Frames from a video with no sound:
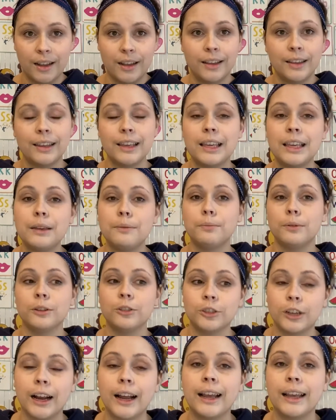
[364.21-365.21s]
Keep
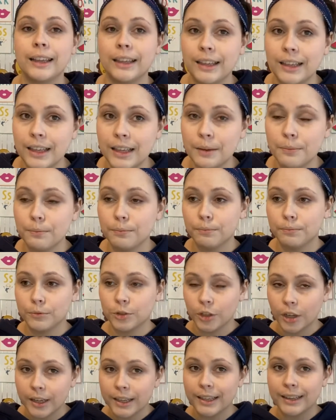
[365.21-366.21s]
trying, keep
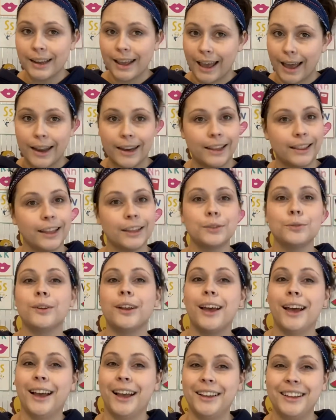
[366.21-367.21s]
trucking at it.
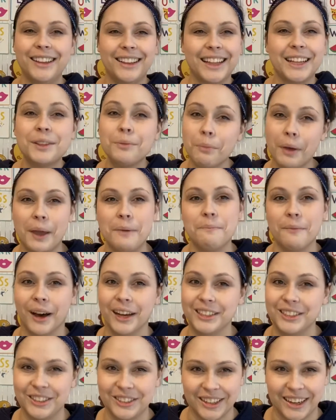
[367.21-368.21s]
That's my
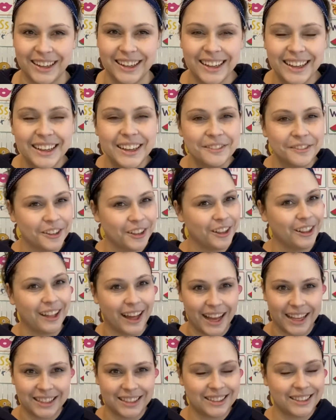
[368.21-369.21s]
mantra for the
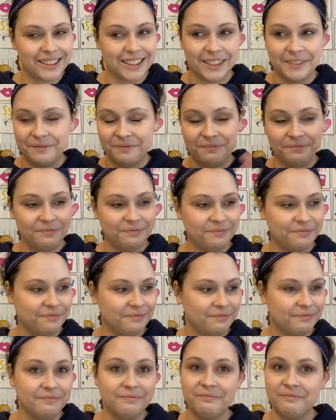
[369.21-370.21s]
last
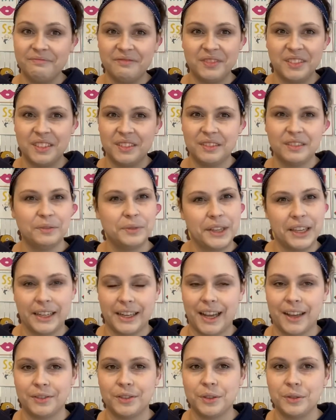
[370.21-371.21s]
week and a
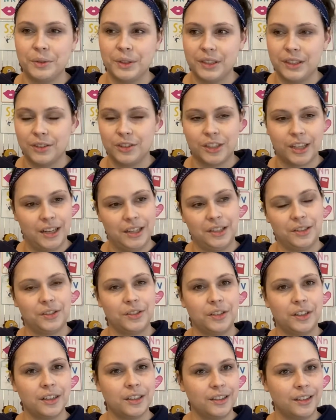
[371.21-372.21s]
half, 2 weeks of Chinese New
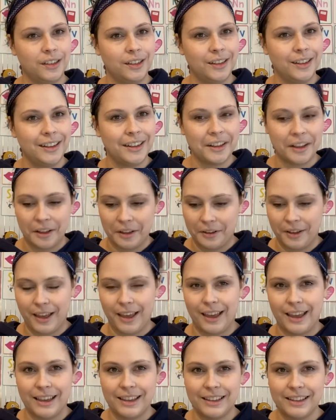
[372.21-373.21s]
Year.
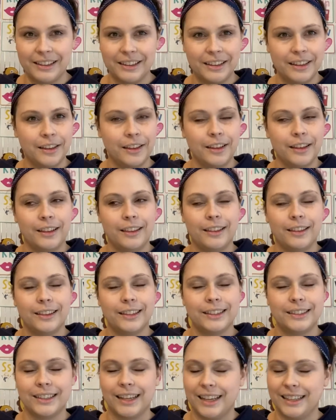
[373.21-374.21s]
Okay?
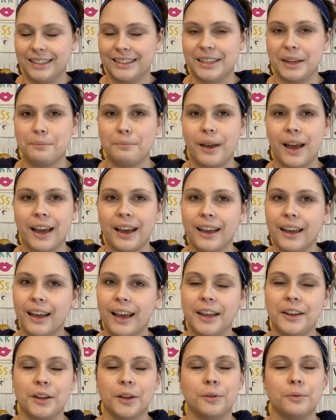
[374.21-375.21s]
Just take a step back. I
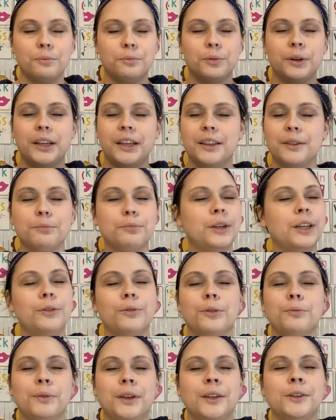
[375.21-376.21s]
know. Breathe
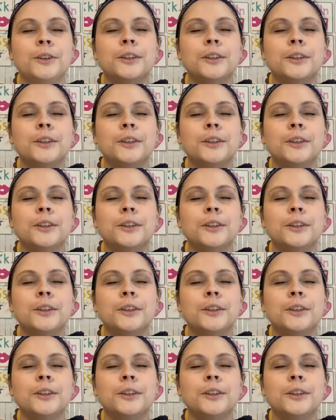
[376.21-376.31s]
with me.